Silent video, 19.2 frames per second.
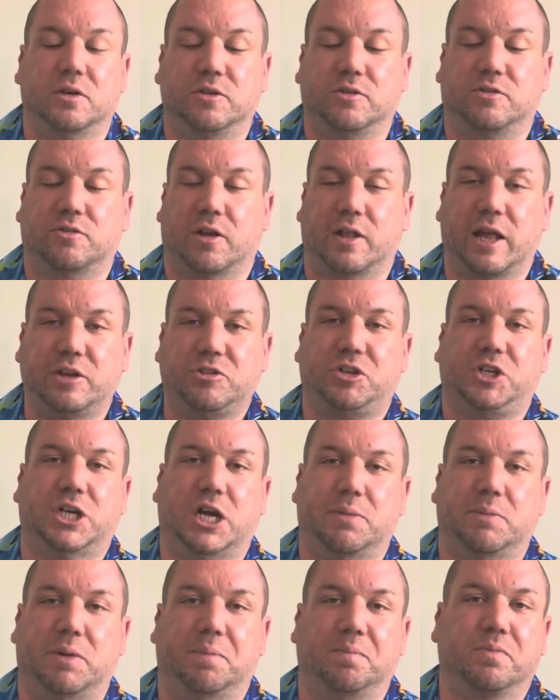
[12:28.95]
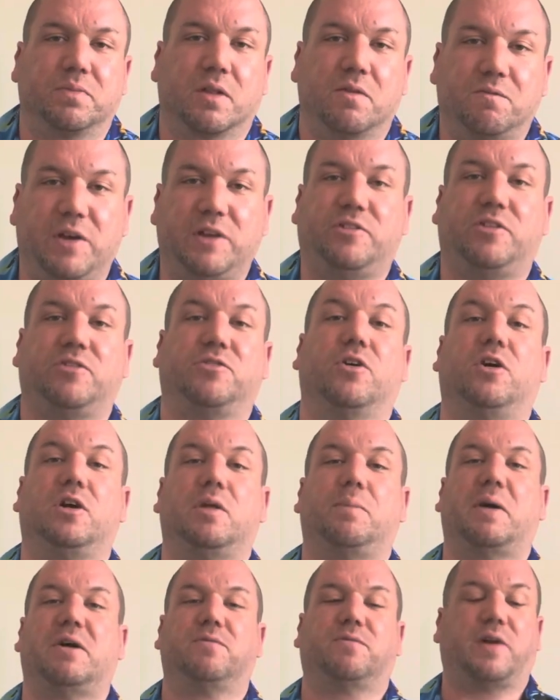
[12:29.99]
So ladies and gentlemen, this is all
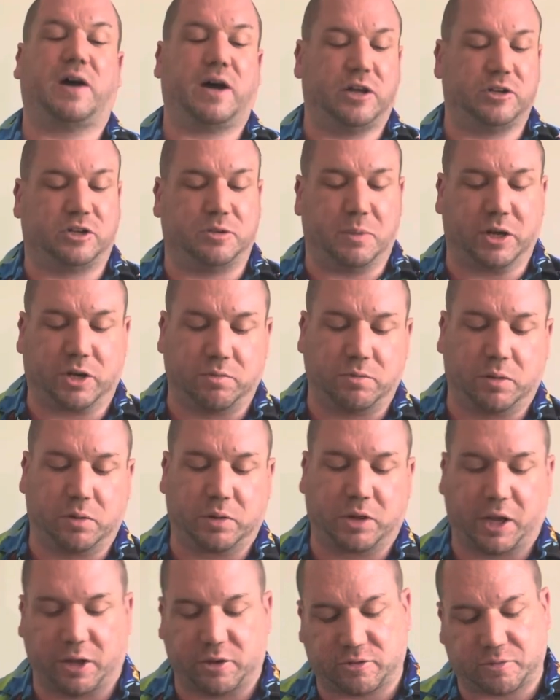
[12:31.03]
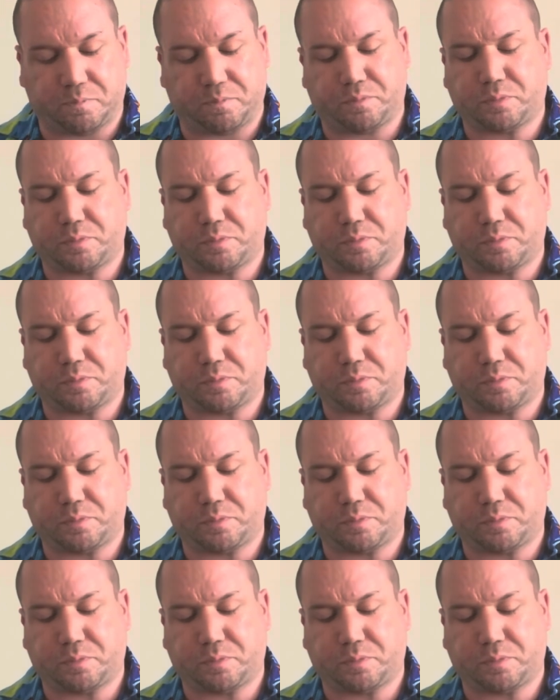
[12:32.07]
about Vi's Jamaican Rum Cakes.